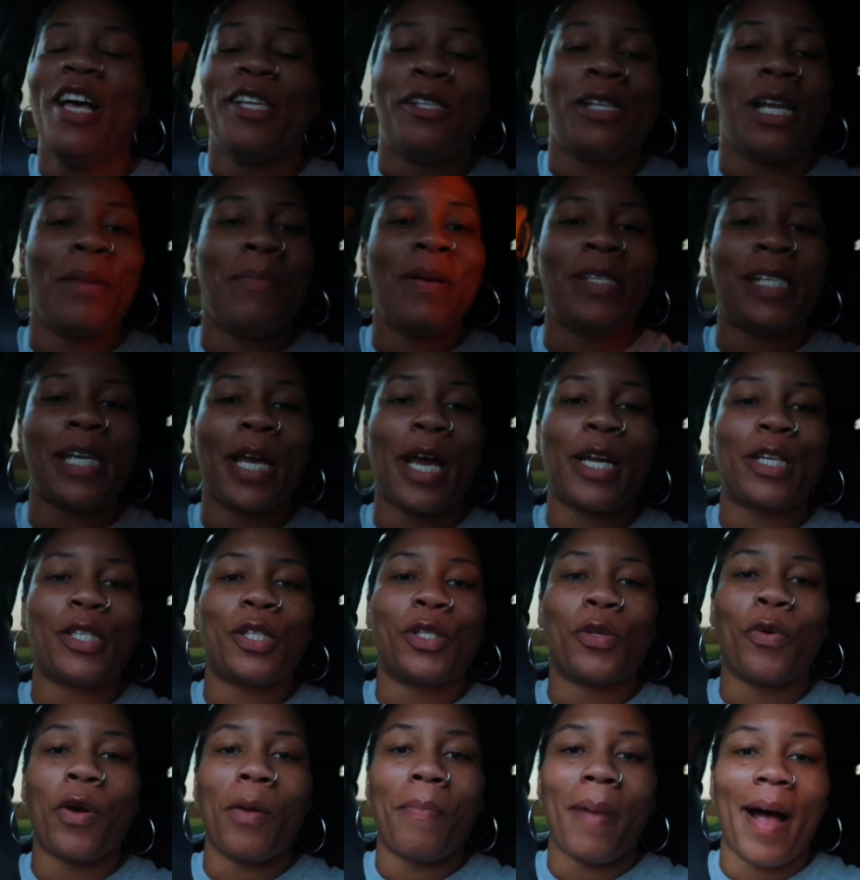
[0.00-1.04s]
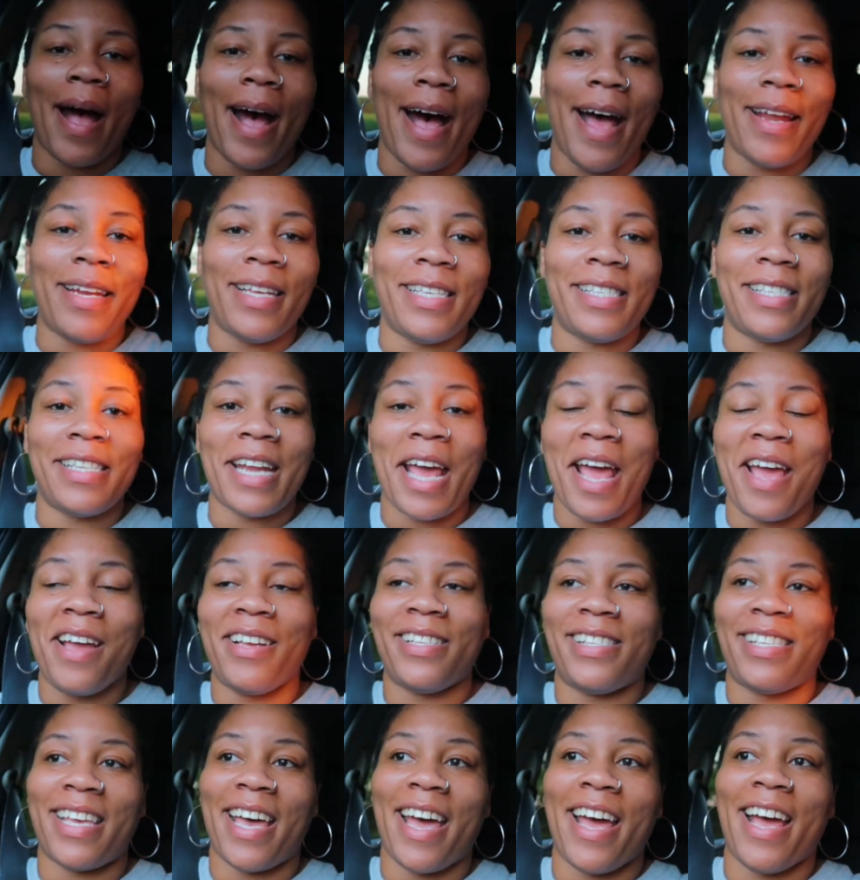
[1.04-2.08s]
So let me tell y'all the story behind these
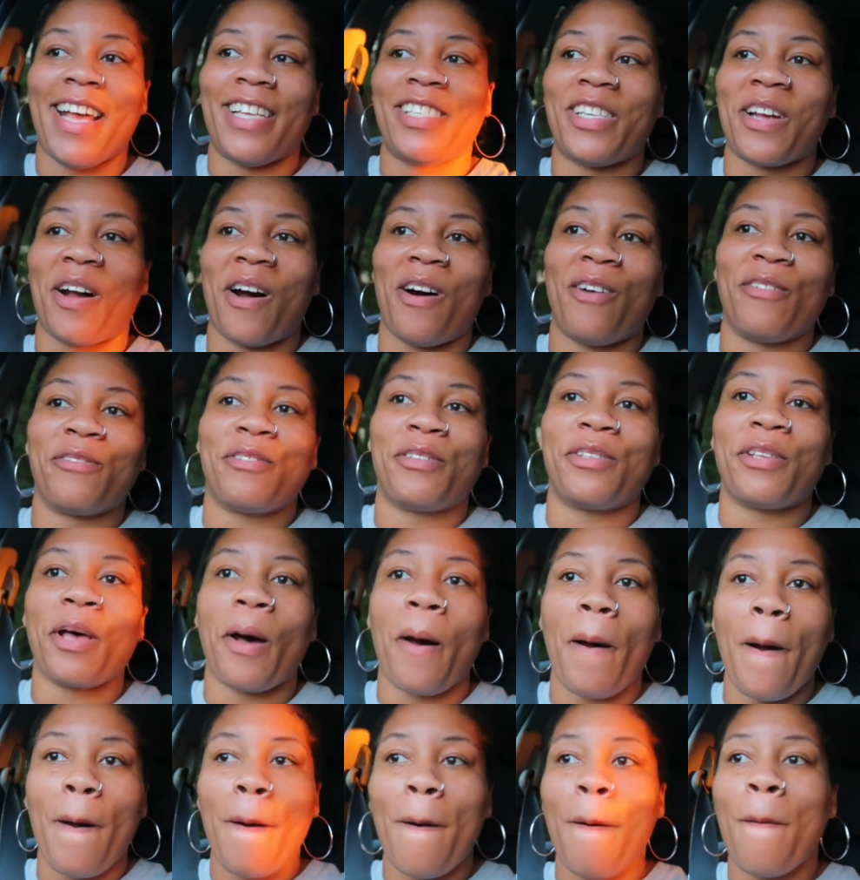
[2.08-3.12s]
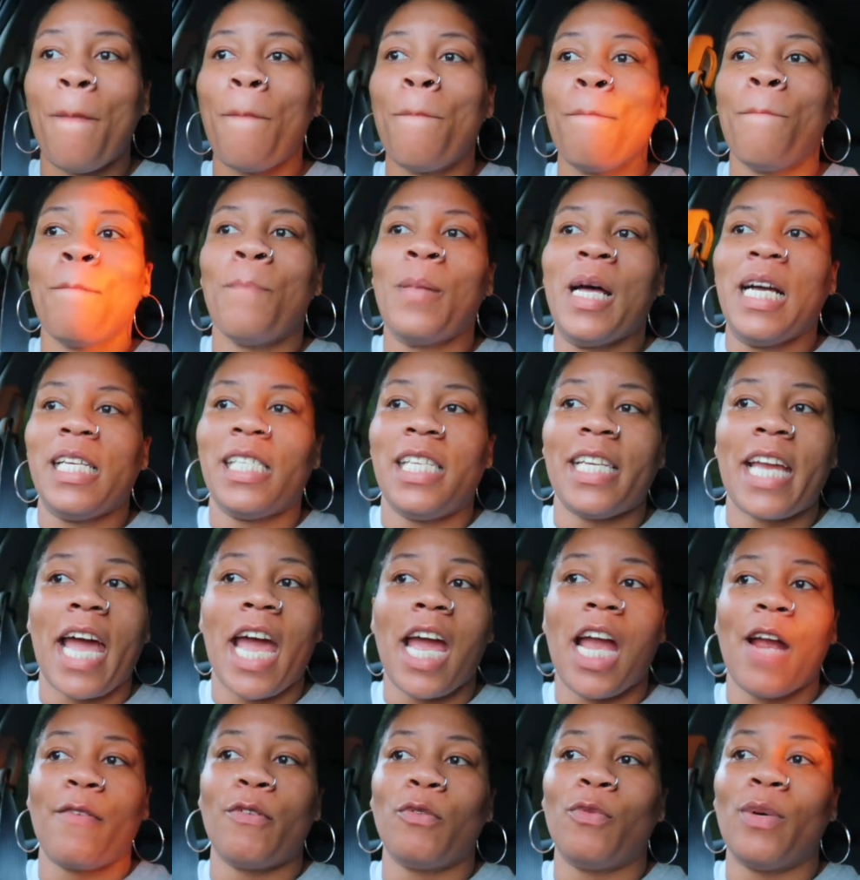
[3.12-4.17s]
name tags, y'all. So she
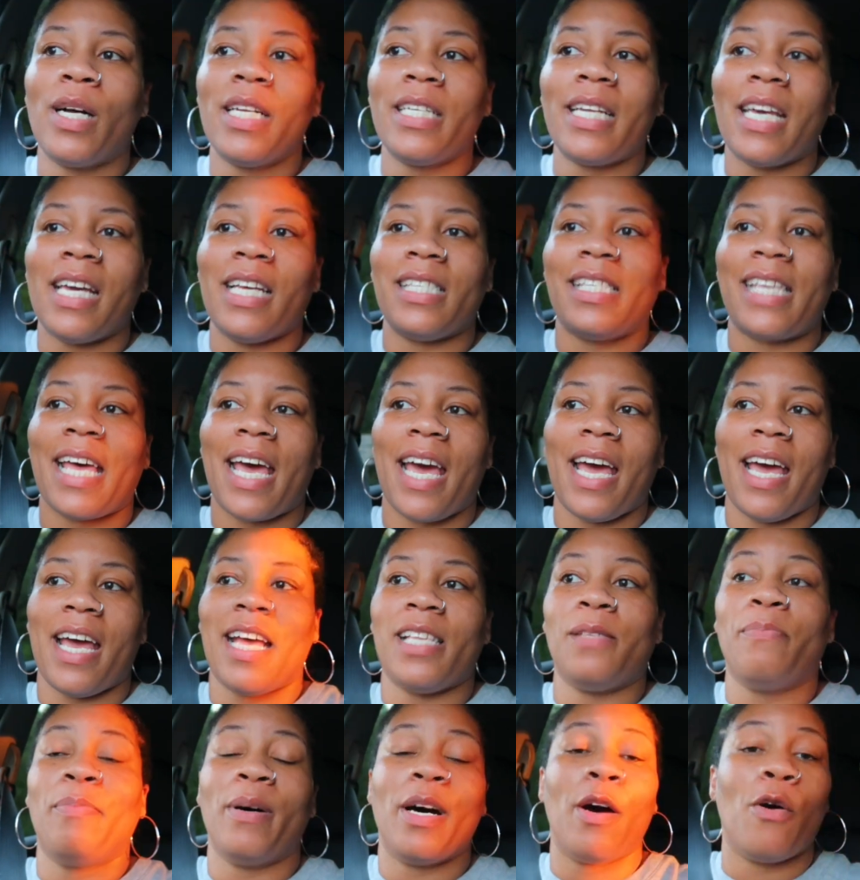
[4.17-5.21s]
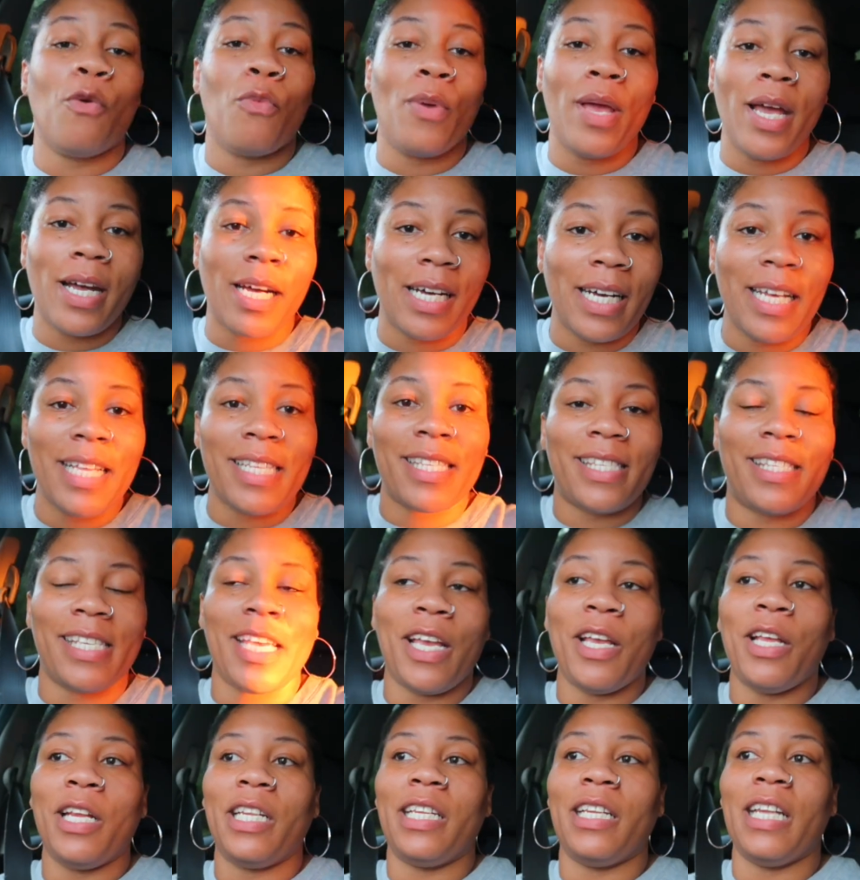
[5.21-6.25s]
gave everyone name tags, but we couldn't
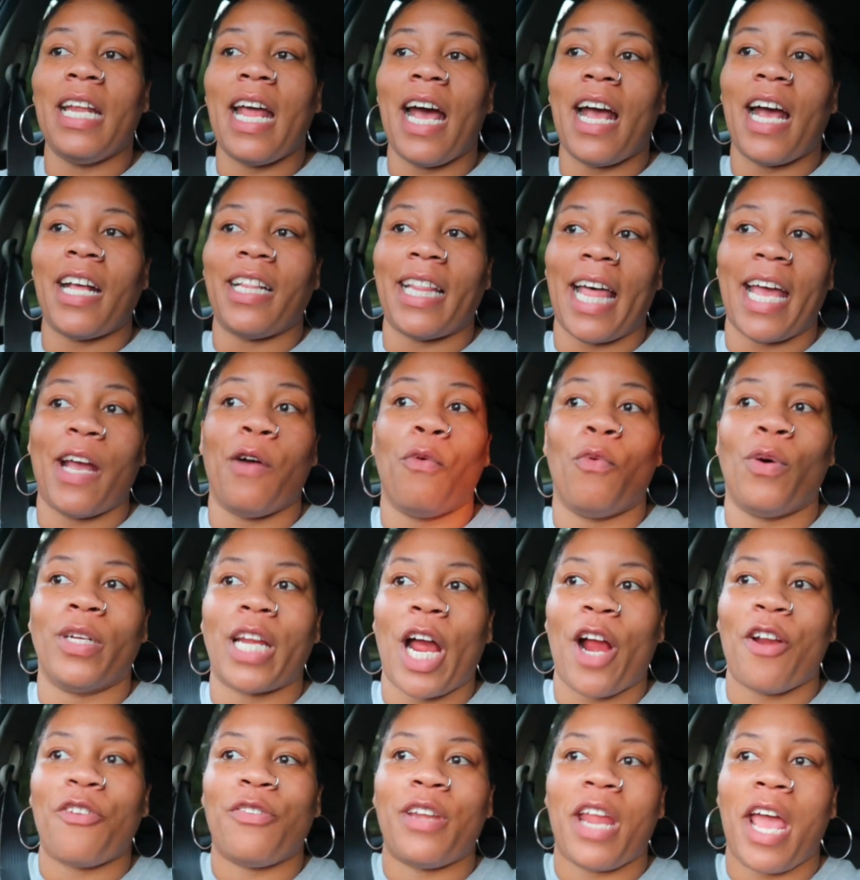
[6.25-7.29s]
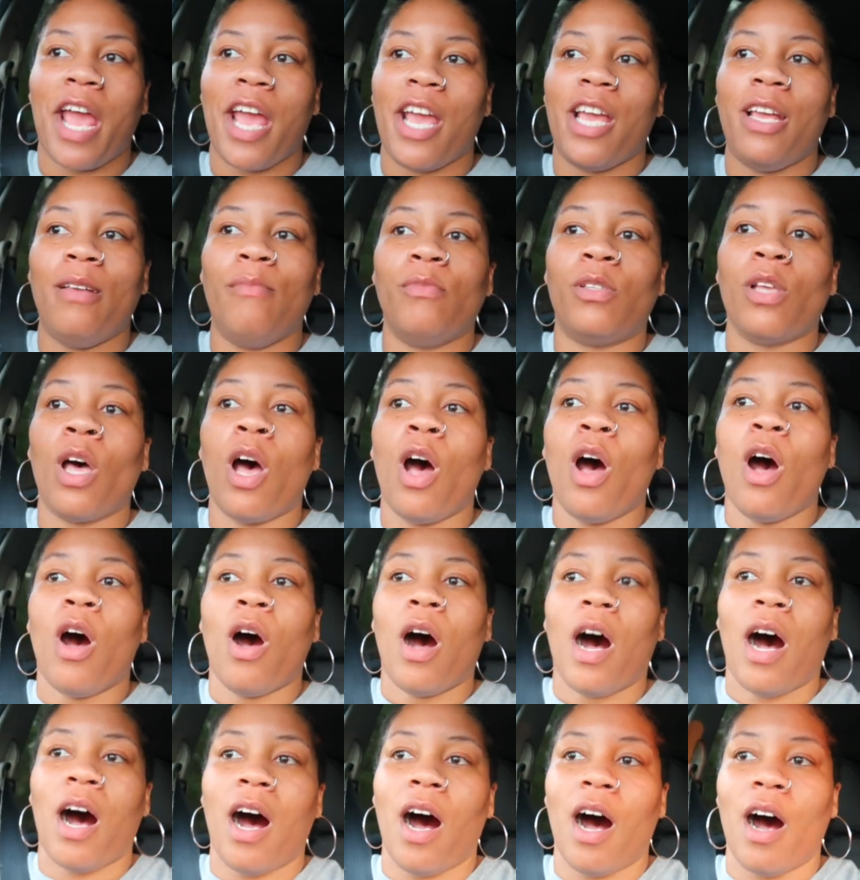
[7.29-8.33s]
see like what our names
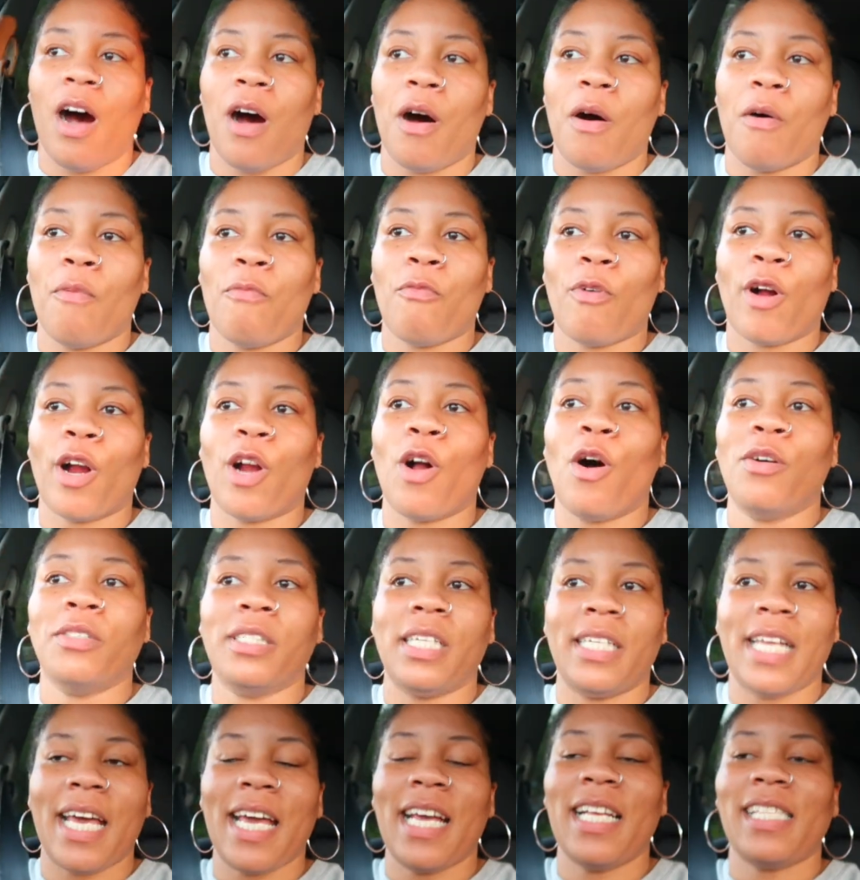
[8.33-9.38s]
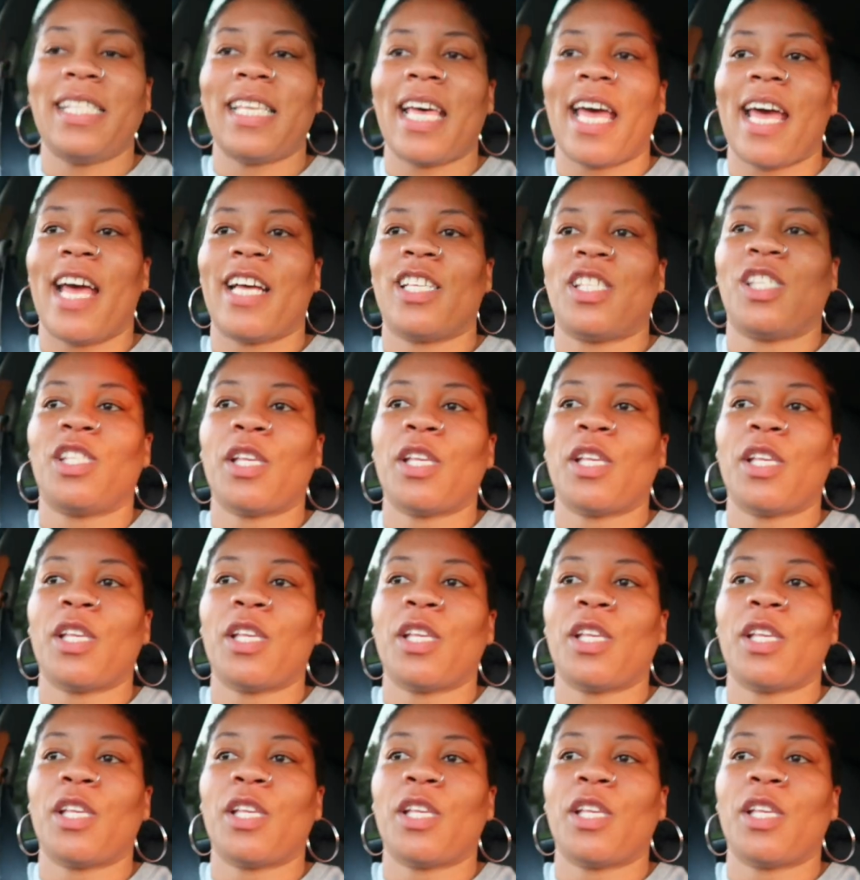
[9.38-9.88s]
um were on the name tag.